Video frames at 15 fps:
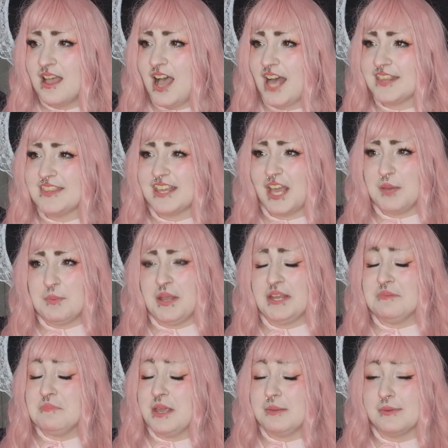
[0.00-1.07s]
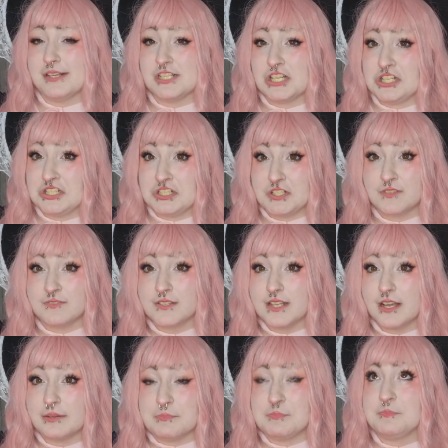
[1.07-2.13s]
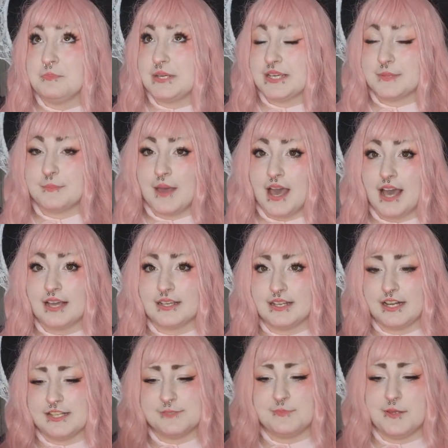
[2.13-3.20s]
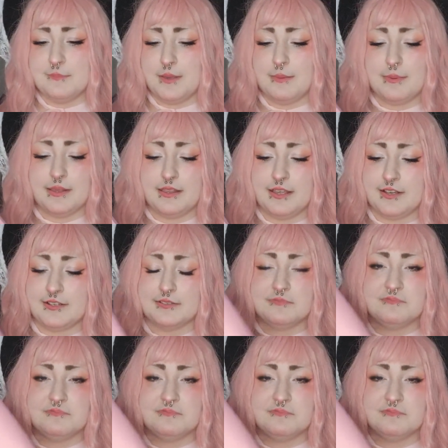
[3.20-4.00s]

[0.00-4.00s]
I think I paid maybe $1 for that big pack and I spent maybe like